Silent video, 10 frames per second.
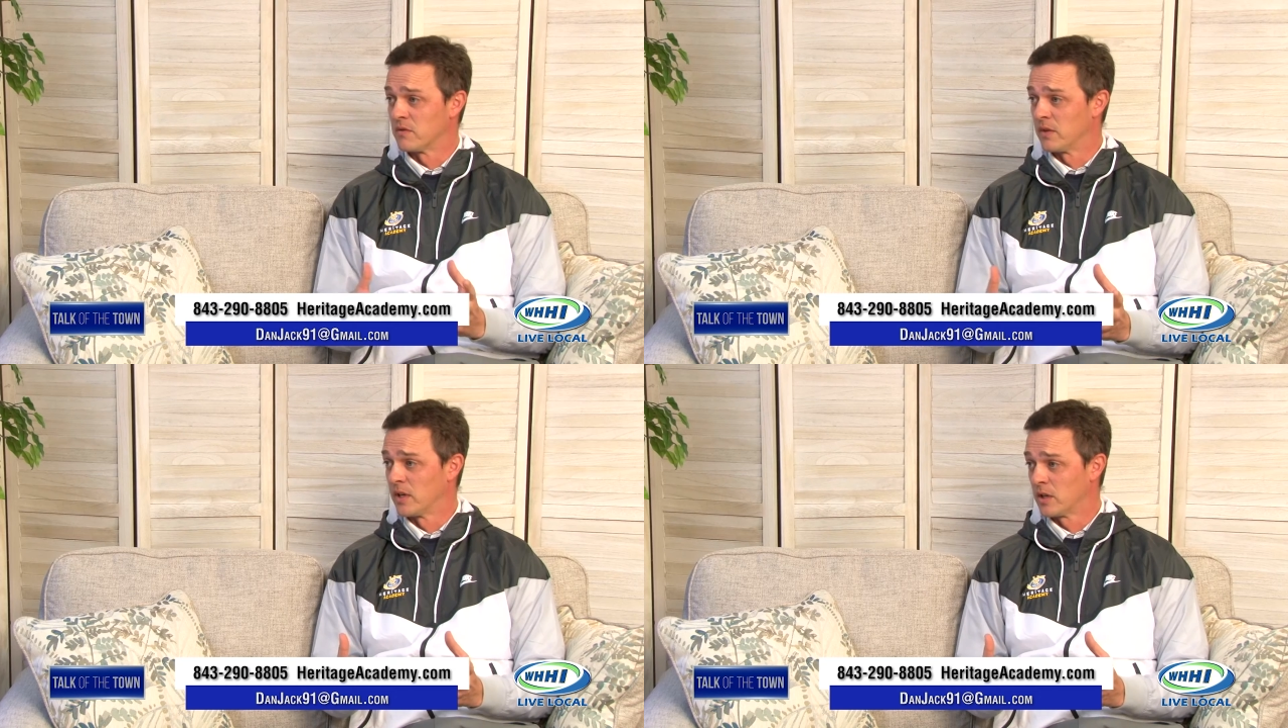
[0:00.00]
the
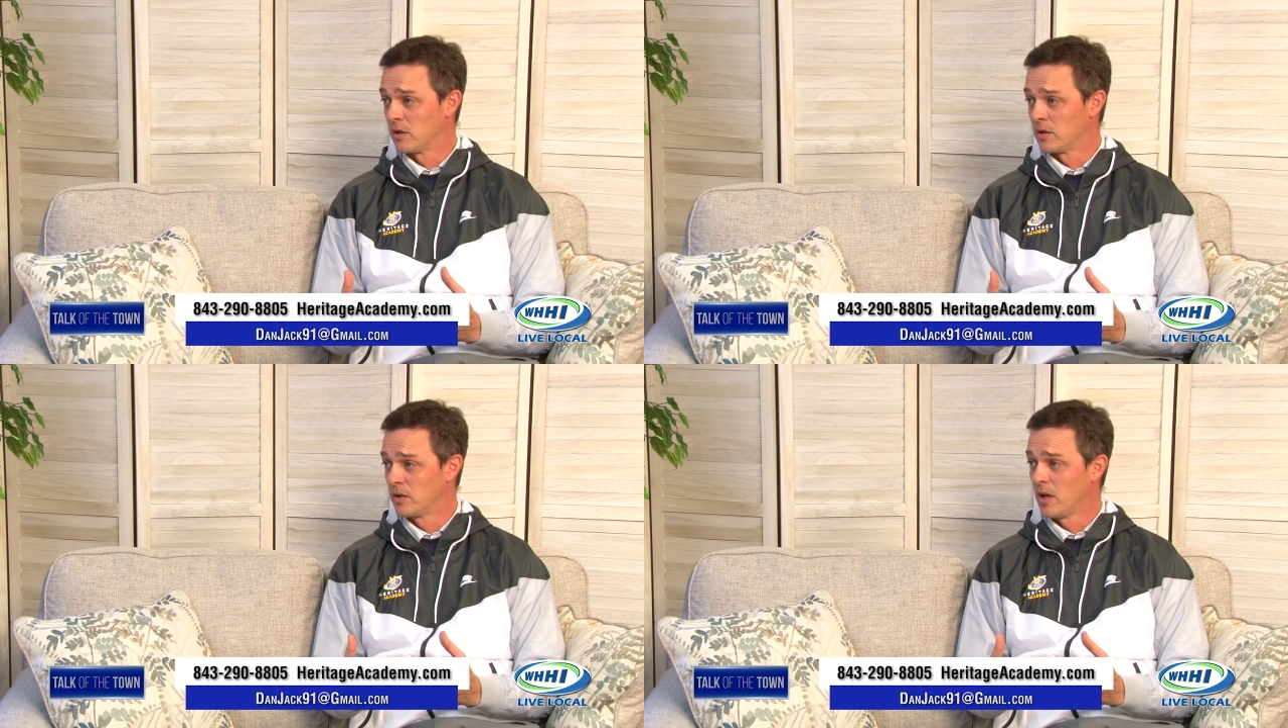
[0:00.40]

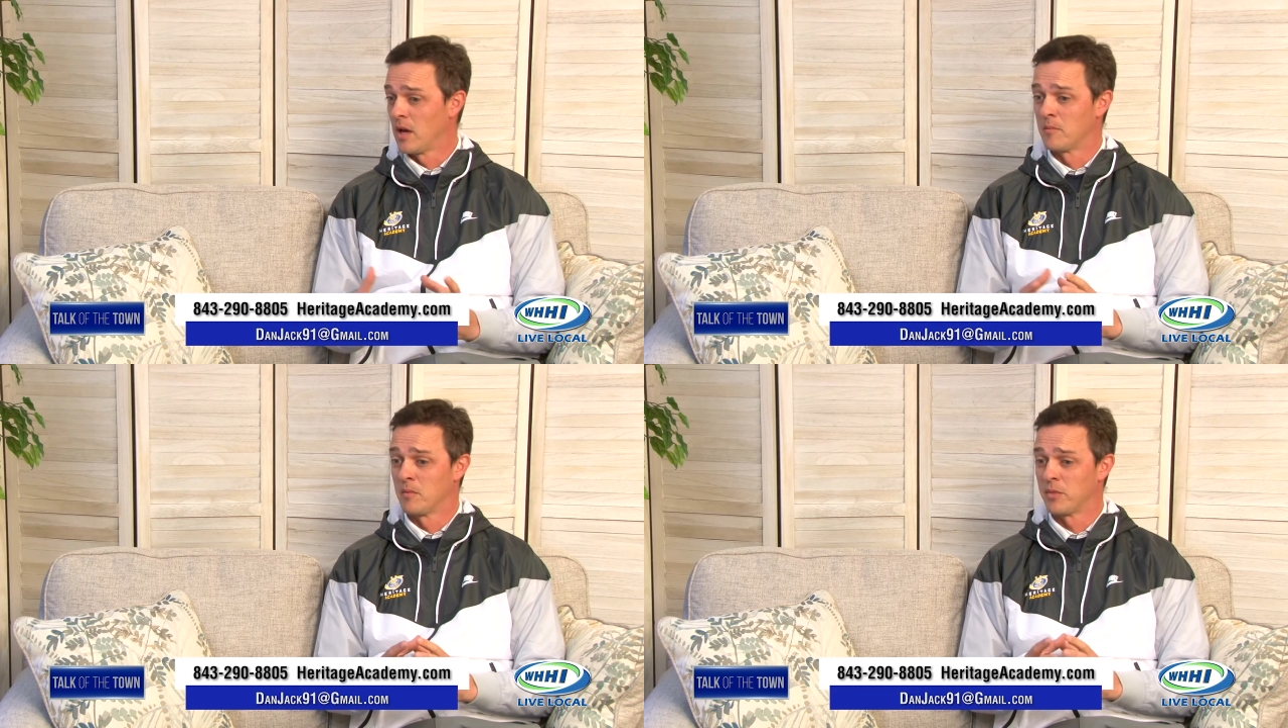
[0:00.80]
vehicle
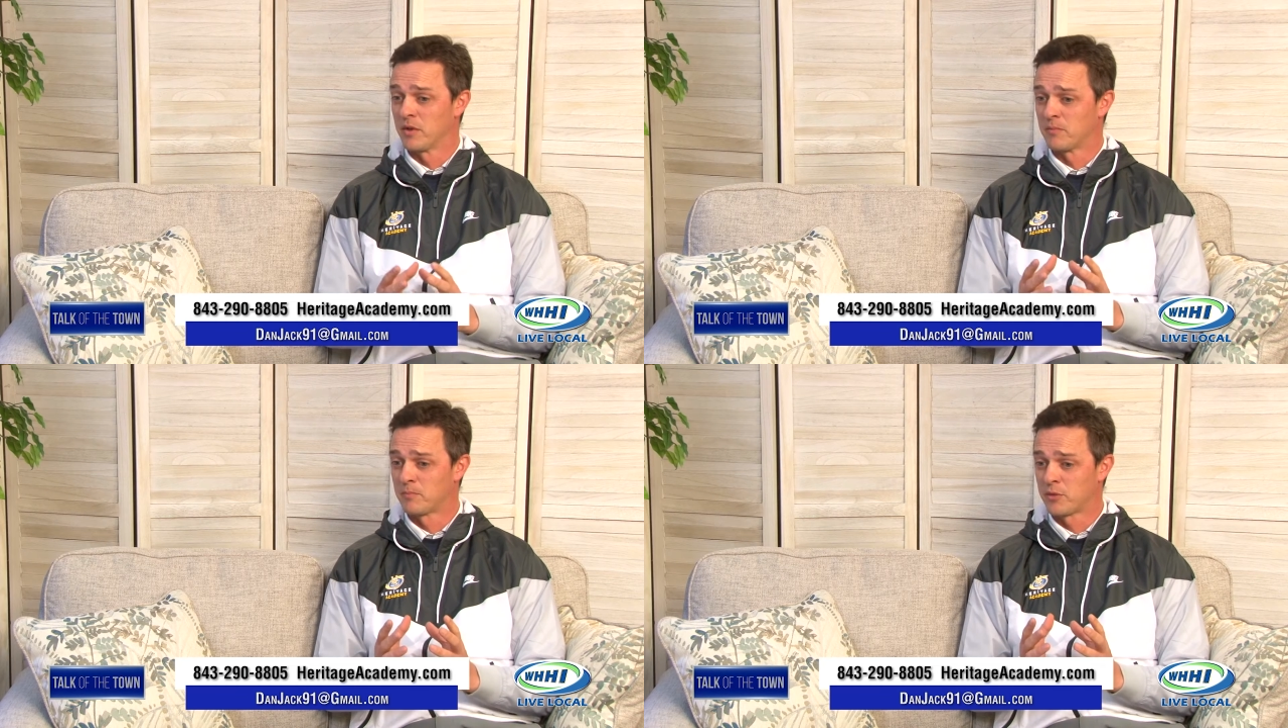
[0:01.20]
um, but
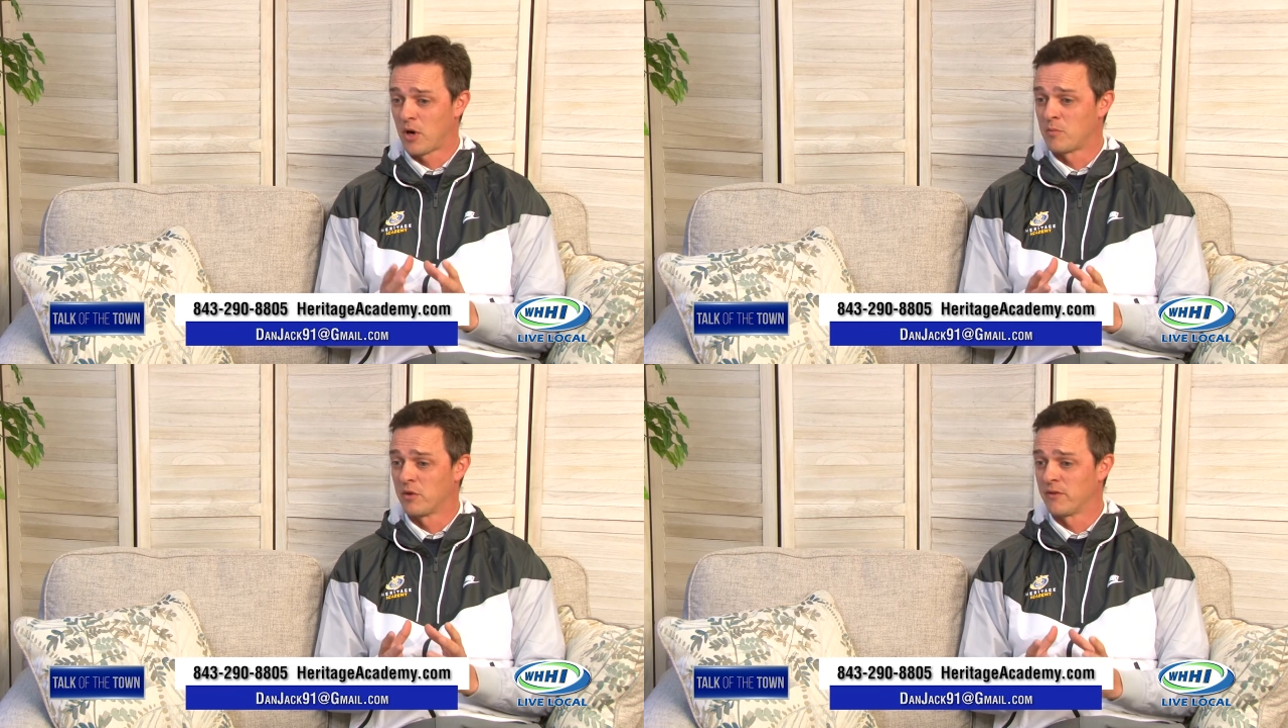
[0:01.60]
the
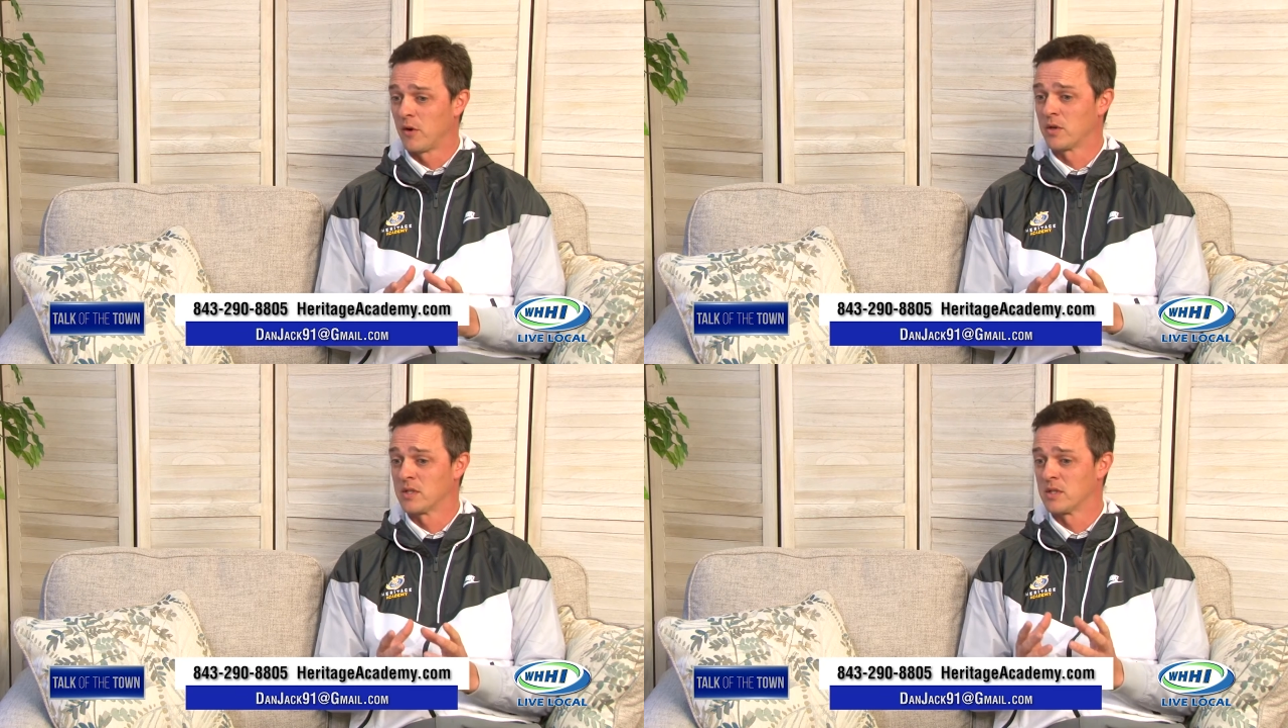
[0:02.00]
primary
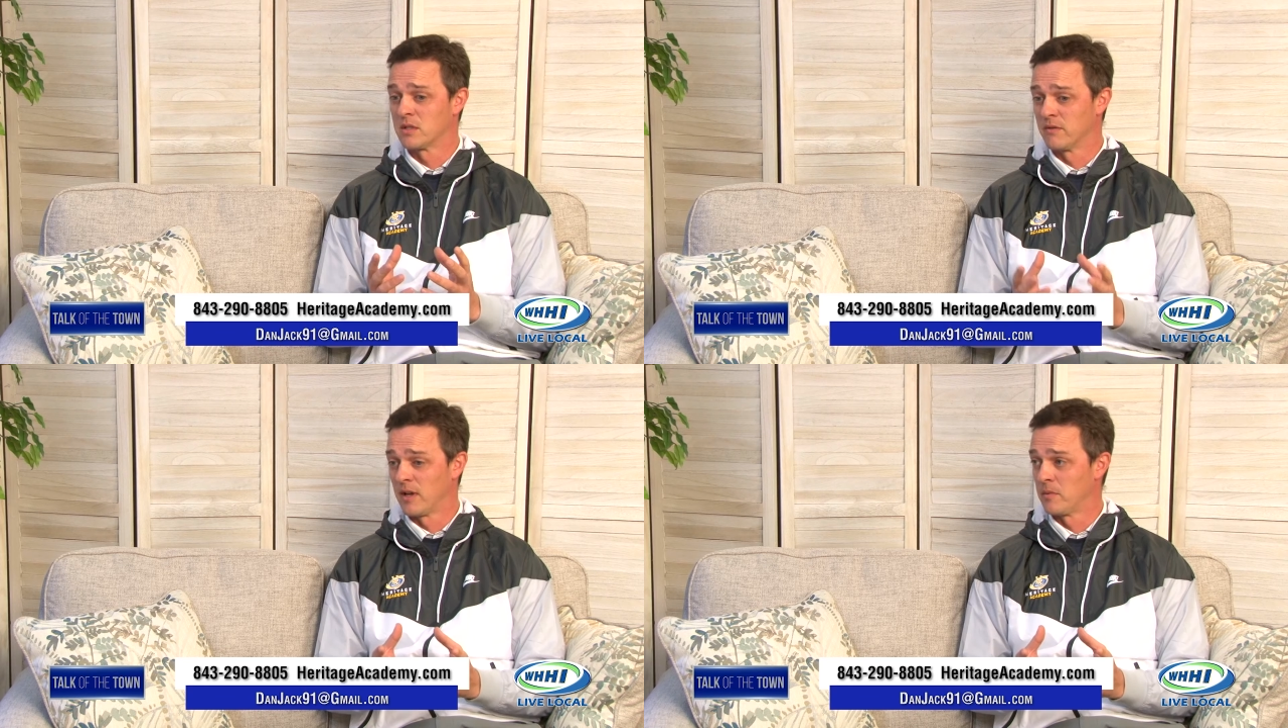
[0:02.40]
focus is
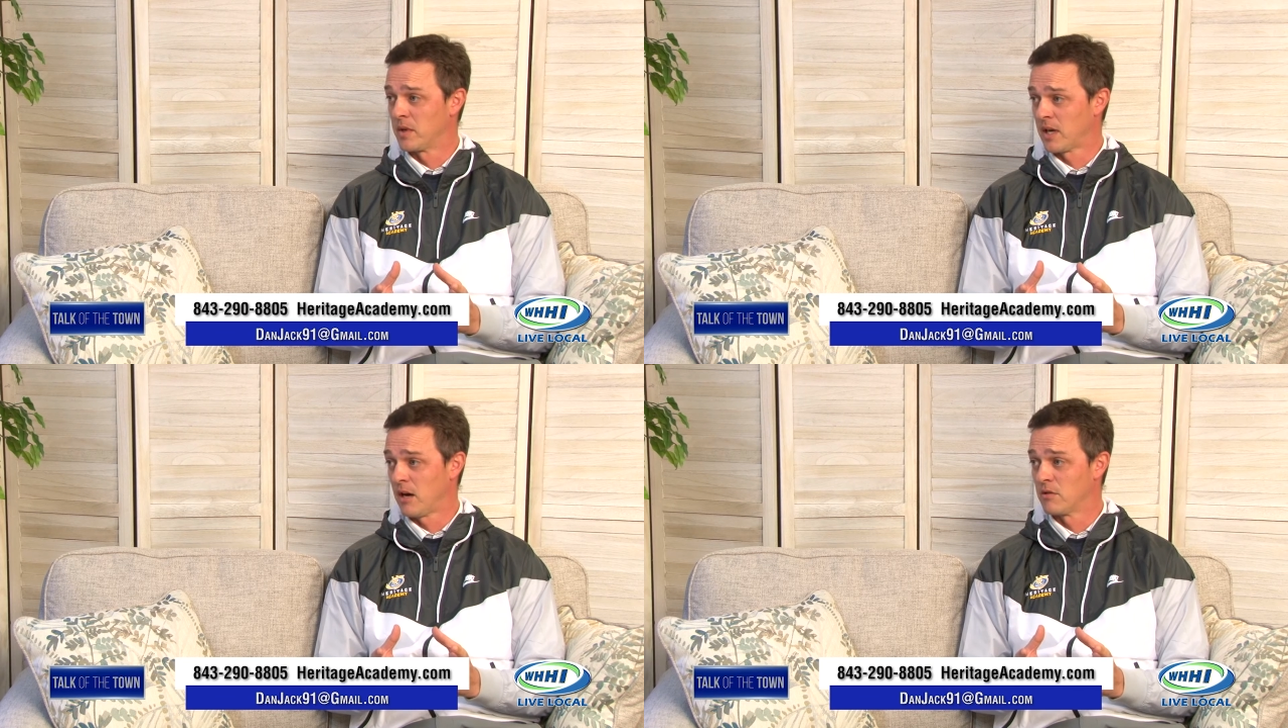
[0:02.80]
develop the
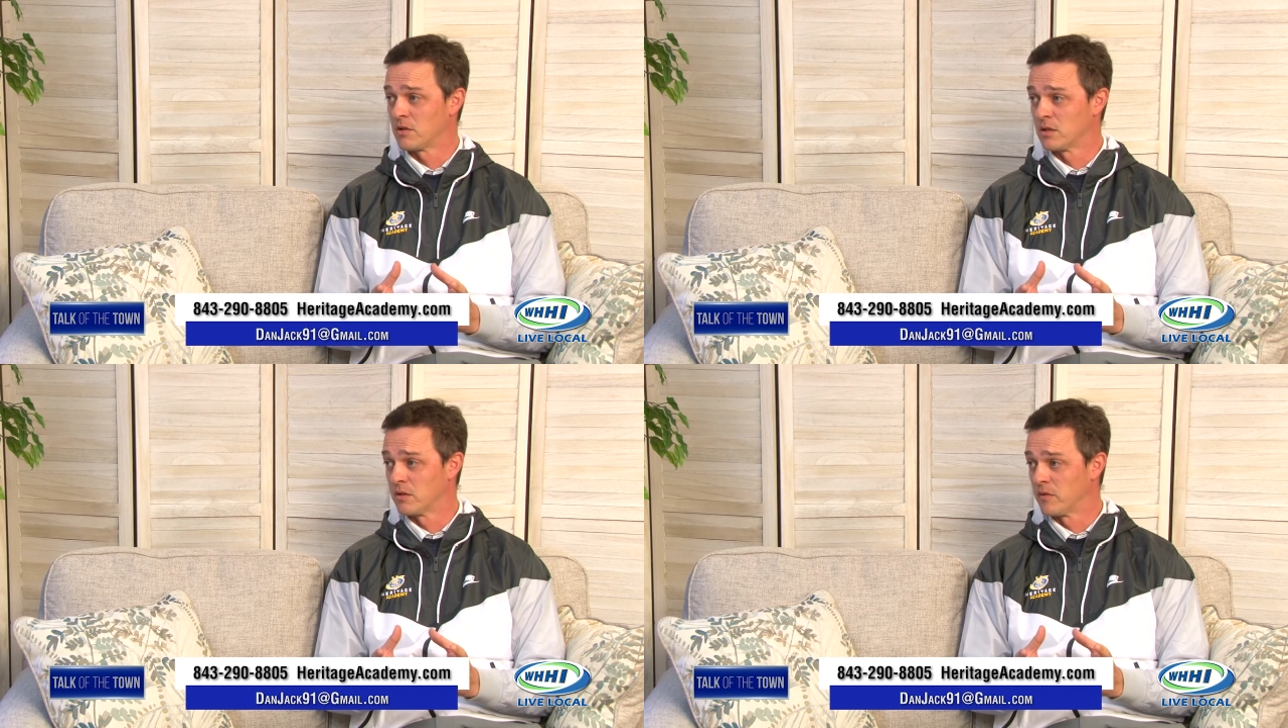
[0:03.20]

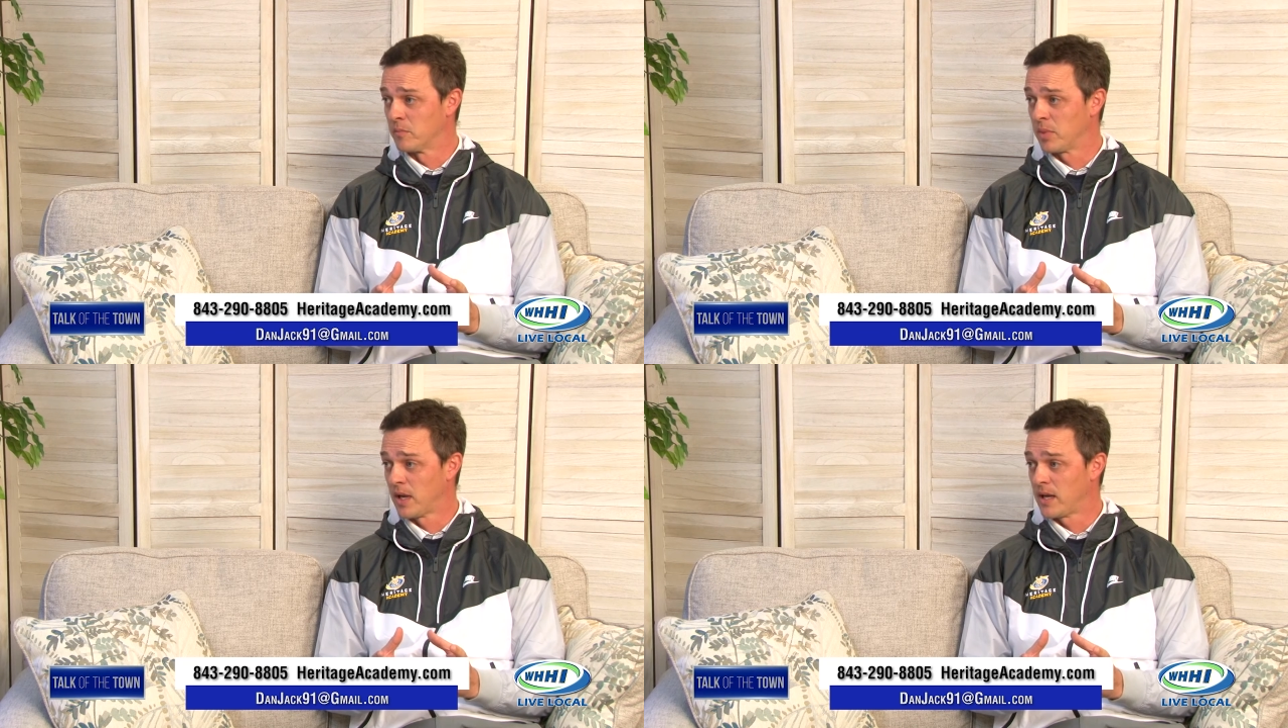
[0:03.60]
characters of the
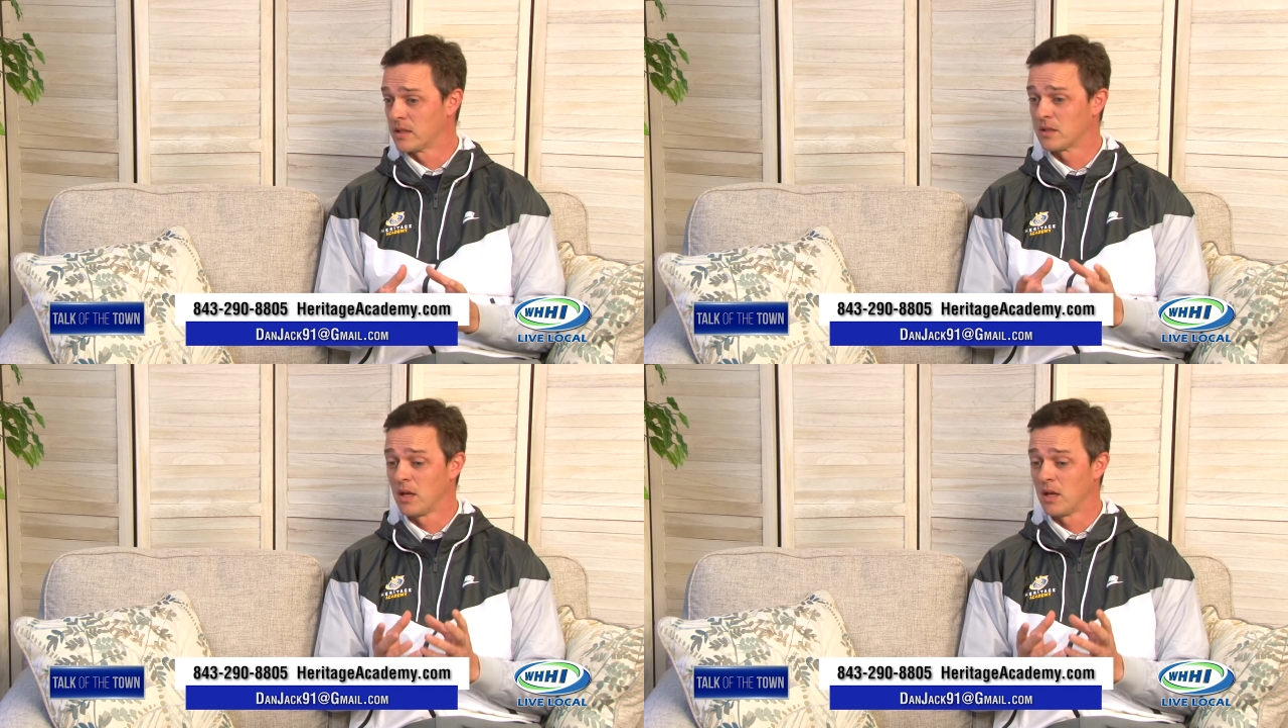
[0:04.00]
players